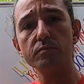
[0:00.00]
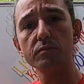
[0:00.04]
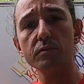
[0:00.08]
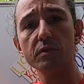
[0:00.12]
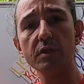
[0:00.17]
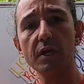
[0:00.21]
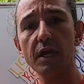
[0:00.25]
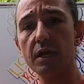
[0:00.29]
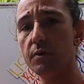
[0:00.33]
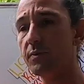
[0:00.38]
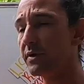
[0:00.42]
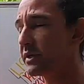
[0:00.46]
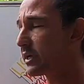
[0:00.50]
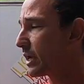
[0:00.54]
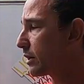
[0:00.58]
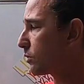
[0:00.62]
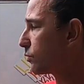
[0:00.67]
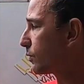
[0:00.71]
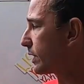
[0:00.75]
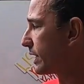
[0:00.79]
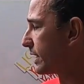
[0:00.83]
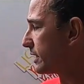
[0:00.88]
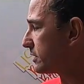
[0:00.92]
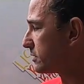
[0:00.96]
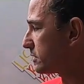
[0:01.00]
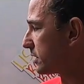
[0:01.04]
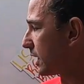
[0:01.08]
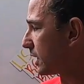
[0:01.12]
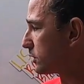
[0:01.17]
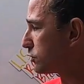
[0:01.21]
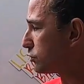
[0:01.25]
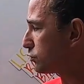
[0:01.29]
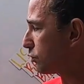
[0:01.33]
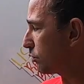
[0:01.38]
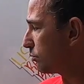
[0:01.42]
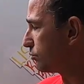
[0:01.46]
and we can really start
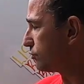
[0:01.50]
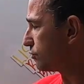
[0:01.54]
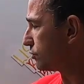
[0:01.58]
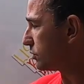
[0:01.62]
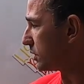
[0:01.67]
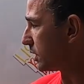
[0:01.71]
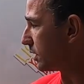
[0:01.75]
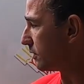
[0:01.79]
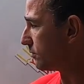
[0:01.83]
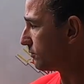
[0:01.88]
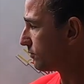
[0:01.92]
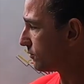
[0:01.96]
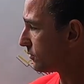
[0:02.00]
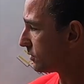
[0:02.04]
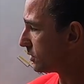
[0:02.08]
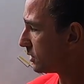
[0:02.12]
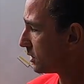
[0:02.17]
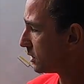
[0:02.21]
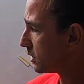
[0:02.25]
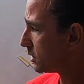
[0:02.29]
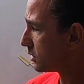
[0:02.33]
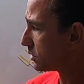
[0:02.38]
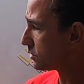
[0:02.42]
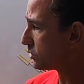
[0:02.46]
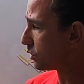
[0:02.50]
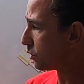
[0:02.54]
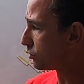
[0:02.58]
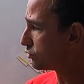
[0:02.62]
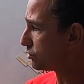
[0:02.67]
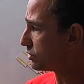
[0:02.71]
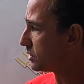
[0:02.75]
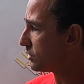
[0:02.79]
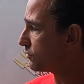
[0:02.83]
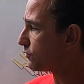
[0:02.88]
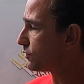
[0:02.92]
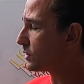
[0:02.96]
to observe those
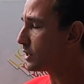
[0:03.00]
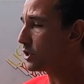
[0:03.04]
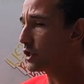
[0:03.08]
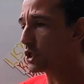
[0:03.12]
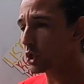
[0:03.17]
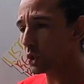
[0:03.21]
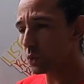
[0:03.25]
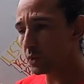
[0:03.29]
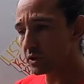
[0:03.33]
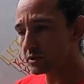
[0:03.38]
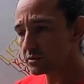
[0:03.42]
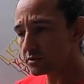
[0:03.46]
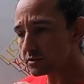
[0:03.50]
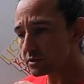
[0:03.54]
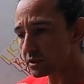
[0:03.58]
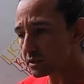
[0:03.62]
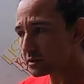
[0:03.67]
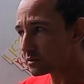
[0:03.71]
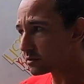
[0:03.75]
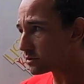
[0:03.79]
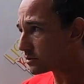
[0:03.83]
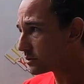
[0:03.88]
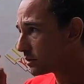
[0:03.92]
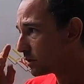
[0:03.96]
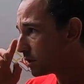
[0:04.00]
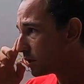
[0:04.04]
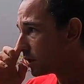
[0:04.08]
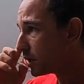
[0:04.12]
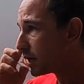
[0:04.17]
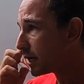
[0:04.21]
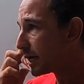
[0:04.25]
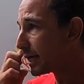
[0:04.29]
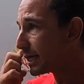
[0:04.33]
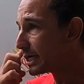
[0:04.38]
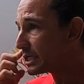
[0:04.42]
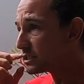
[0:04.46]
different nuances
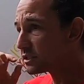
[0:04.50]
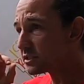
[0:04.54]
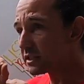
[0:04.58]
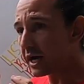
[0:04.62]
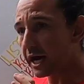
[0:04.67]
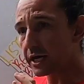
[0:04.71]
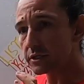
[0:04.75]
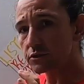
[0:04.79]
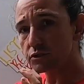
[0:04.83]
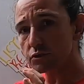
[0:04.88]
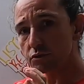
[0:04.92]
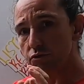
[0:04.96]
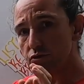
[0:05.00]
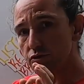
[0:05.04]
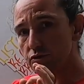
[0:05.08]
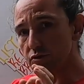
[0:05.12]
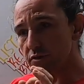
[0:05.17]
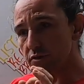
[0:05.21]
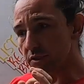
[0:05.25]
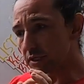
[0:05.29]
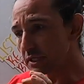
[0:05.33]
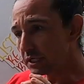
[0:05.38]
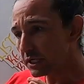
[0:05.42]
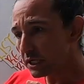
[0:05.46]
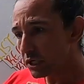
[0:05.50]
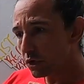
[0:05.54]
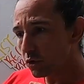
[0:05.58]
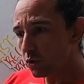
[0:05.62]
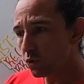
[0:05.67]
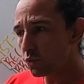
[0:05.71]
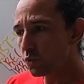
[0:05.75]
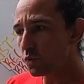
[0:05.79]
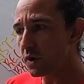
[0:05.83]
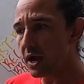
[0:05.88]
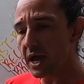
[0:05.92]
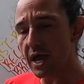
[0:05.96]
and start to see
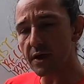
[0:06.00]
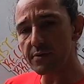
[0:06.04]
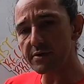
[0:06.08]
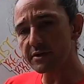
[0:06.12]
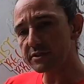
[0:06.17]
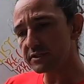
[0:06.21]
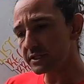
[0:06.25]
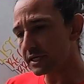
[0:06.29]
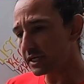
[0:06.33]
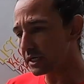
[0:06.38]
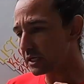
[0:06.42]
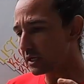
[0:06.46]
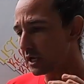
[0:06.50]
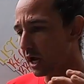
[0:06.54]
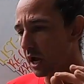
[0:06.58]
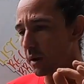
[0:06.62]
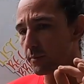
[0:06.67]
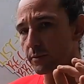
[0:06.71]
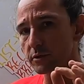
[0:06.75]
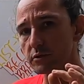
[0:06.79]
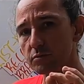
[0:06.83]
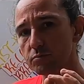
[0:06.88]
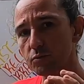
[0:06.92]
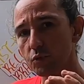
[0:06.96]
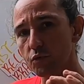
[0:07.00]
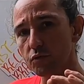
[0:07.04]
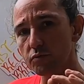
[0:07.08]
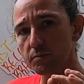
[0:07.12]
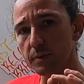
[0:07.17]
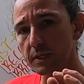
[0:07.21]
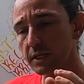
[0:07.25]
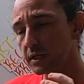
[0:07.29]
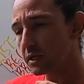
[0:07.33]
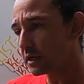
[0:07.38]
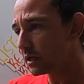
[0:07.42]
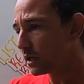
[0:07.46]
where is the climate moving,
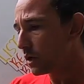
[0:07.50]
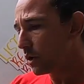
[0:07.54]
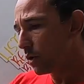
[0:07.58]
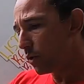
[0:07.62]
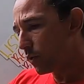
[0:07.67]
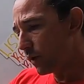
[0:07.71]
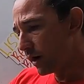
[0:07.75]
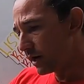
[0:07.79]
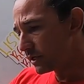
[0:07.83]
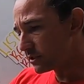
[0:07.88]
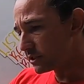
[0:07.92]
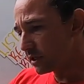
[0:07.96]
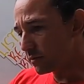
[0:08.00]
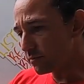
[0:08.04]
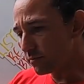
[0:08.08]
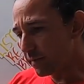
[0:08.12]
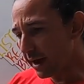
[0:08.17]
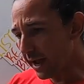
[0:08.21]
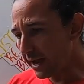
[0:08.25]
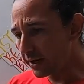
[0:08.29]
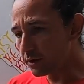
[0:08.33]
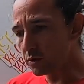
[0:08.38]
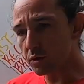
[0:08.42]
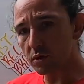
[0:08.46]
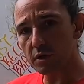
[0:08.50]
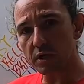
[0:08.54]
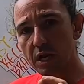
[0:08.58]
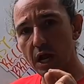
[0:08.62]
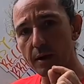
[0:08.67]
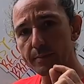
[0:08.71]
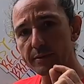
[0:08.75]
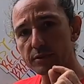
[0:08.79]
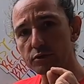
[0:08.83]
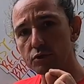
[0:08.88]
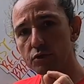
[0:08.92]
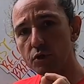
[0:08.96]
where is the
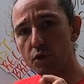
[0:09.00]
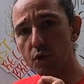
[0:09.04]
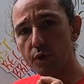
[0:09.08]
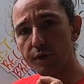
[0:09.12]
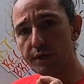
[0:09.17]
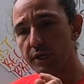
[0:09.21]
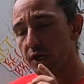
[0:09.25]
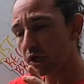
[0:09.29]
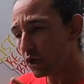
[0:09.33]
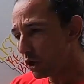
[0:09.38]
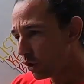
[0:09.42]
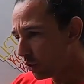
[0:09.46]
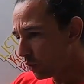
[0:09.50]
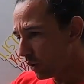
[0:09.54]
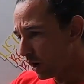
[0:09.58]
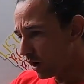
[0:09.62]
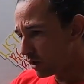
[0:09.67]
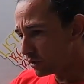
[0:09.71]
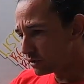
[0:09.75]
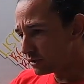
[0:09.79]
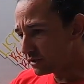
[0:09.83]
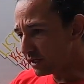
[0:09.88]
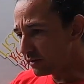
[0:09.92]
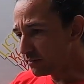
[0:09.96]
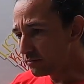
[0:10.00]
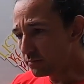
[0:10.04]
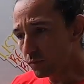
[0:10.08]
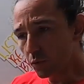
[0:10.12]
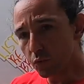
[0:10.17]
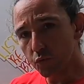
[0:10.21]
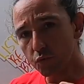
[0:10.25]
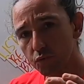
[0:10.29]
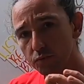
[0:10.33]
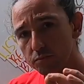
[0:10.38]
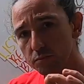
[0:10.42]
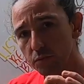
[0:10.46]
microclimate going, where is the
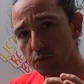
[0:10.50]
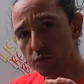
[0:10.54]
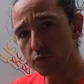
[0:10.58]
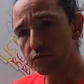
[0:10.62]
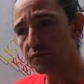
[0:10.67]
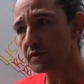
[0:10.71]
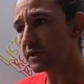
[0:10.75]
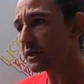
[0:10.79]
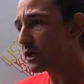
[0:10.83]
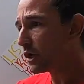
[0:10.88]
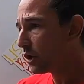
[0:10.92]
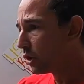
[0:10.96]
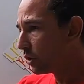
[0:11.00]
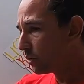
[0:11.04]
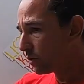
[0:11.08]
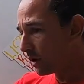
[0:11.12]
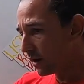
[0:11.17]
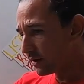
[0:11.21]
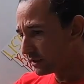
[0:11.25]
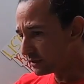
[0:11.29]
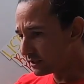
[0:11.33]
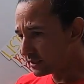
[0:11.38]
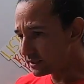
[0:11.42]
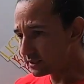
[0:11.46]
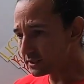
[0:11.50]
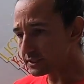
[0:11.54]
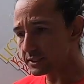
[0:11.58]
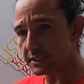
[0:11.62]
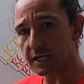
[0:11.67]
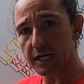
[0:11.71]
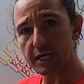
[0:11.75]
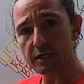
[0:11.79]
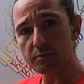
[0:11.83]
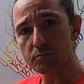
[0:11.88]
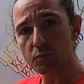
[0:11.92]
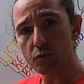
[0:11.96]
moon moving, where is the
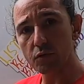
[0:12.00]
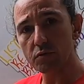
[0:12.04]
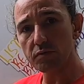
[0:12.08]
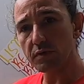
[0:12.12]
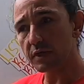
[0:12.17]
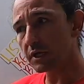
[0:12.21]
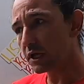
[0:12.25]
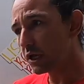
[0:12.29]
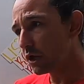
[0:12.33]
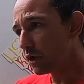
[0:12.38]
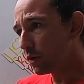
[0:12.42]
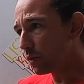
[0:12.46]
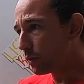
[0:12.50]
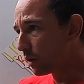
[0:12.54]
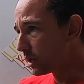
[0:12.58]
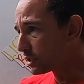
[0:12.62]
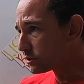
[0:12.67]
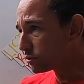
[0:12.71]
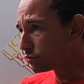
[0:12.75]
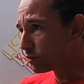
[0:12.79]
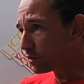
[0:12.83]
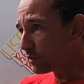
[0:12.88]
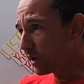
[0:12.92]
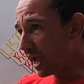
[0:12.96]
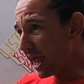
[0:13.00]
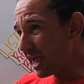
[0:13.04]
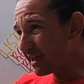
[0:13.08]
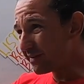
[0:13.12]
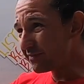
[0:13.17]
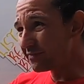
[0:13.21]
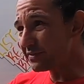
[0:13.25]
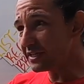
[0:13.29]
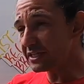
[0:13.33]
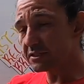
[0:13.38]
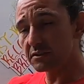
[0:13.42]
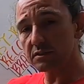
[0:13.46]
sun moving. Once we have
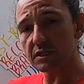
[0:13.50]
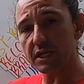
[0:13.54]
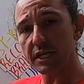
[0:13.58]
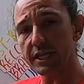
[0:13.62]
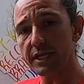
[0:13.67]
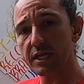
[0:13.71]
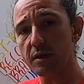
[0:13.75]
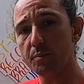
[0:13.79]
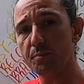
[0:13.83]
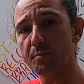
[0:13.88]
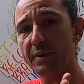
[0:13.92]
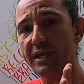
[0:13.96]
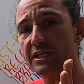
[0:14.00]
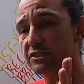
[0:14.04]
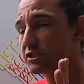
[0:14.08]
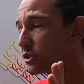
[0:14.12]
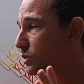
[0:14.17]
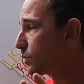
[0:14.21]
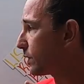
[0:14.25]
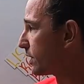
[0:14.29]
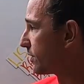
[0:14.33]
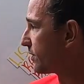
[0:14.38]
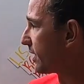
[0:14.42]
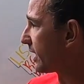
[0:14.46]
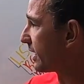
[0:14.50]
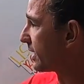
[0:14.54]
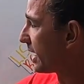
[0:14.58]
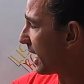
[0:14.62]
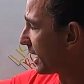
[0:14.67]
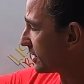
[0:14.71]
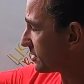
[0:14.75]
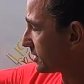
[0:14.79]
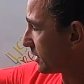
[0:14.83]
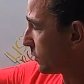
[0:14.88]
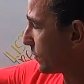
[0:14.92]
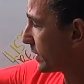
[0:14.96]
this clear picture within us
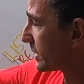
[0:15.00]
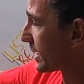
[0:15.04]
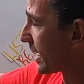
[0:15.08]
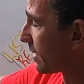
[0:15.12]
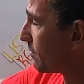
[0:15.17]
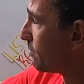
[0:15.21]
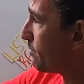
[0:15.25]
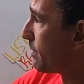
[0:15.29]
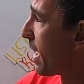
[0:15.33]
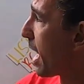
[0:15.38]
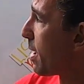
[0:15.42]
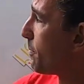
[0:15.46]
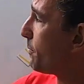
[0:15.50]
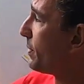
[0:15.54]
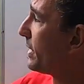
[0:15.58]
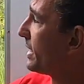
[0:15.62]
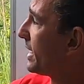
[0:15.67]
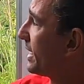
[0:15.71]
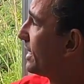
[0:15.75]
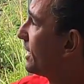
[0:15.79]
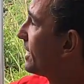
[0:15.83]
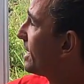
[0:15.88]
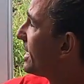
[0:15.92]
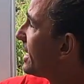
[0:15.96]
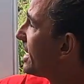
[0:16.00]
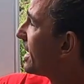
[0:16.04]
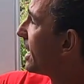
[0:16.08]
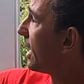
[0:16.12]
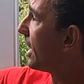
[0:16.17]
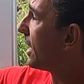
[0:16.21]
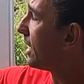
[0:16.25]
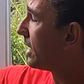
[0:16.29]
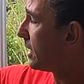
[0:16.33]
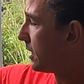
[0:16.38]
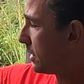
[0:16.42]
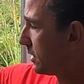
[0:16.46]
and we can map it in here,
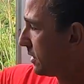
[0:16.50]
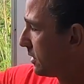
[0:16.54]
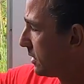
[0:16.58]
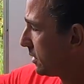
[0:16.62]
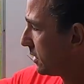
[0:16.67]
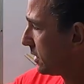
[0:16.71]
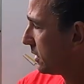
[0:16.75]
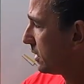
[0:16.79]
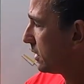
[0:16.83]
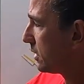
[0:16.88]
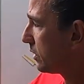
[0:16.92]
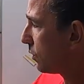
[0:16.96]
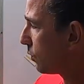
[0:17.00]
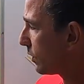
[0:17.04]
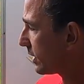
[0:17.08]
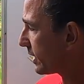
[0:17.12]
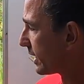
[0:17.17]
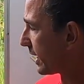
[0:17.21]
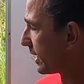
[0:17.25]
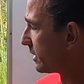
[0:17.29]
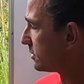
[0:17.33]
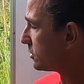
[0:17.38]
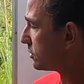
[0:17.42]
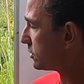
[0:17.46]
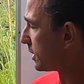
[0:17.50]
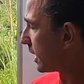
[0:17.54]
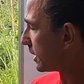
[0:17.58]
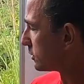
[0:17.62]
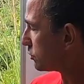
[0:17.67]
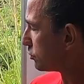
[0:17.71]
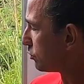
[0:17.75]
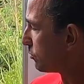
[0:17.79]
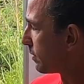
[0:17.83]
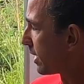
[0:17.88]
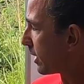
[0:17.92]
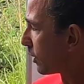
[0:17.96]
we can start to
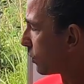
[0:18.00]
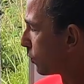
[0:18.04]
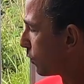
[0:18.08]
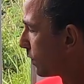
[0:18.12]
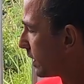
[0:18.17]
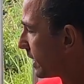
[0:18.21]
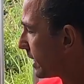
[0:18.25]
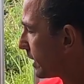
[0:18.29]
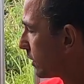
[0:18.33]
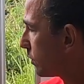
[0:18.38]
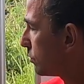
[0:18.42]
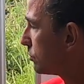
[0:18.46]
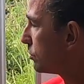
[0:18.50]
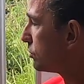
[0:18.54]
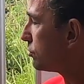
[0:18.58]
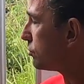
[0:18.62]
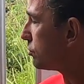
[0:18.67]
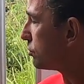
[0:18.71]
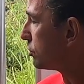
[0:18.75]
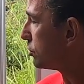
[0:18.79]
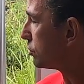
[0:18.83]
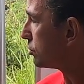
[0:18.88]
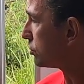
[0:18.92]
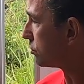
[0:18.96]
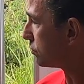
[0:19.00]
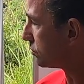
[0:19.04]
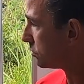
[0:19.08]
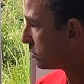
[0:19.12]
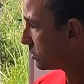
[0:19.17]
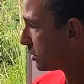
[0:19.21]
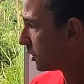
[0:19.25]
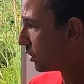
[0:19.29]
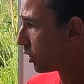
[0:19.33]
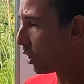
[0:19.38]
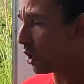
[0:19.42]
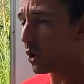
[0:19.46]
make really good decisions.
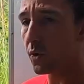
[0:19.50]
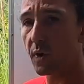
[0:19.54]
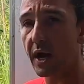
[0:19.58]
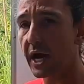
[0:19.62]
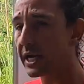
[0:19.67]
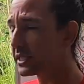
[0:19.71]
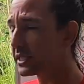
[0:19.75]
All right,